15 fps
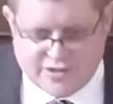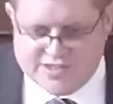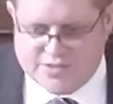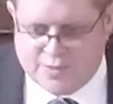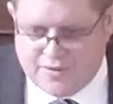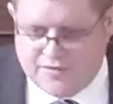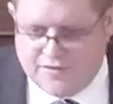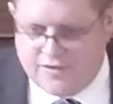
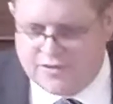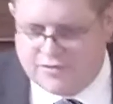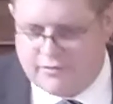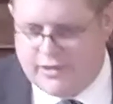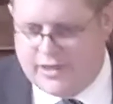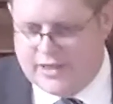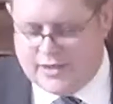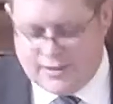
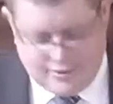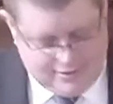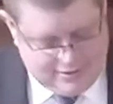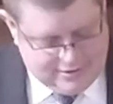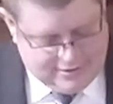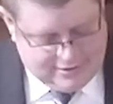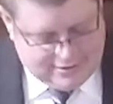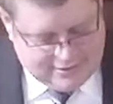23,
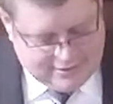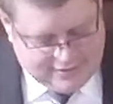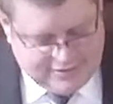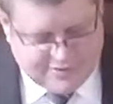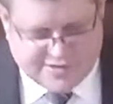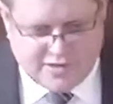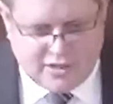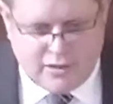
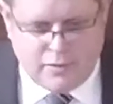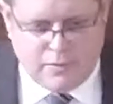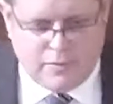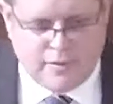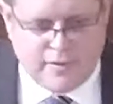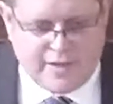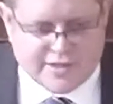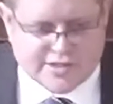there's no
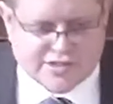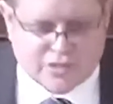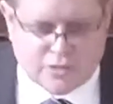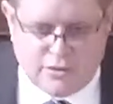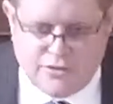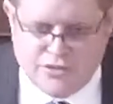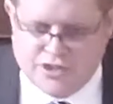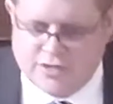
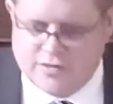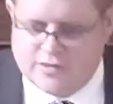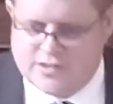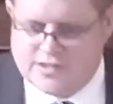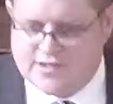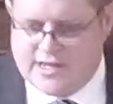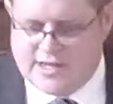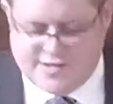exclusions, there's